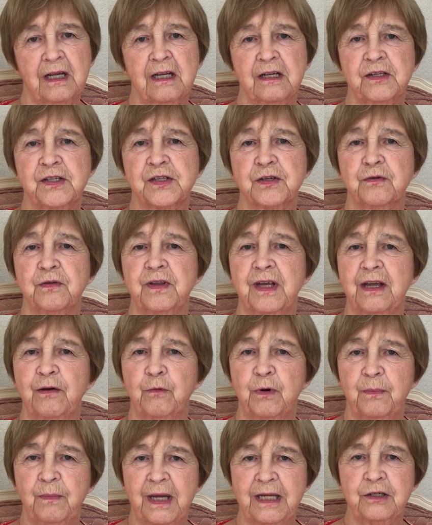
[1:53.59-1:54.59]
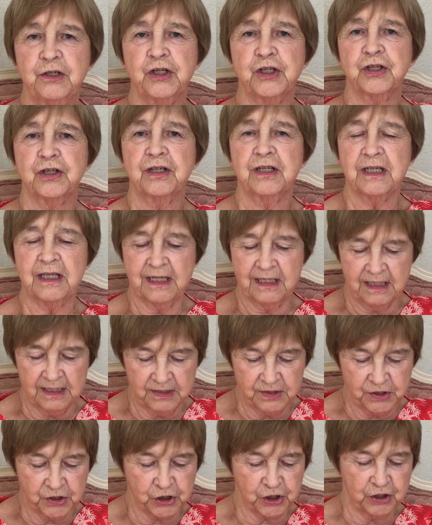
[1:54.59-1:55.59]
So they were mentioned in
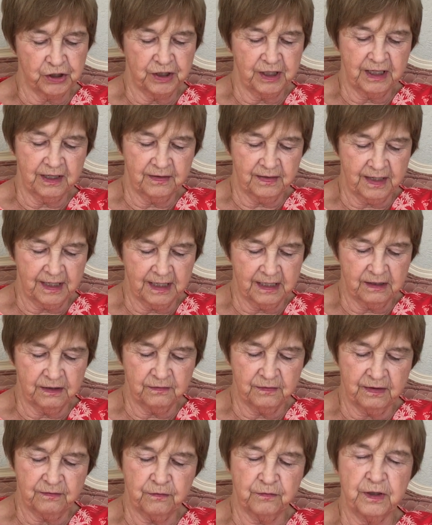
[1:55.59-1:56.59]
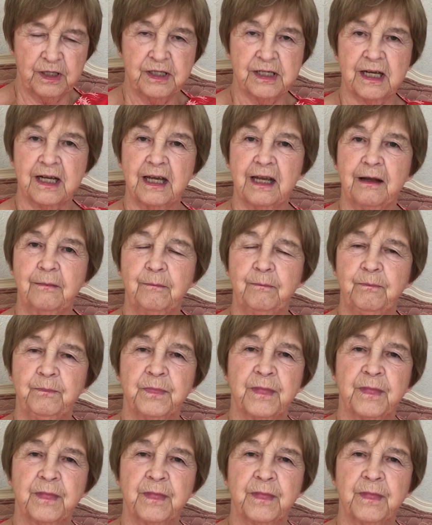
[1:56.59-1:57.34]
his journey at the end of every day.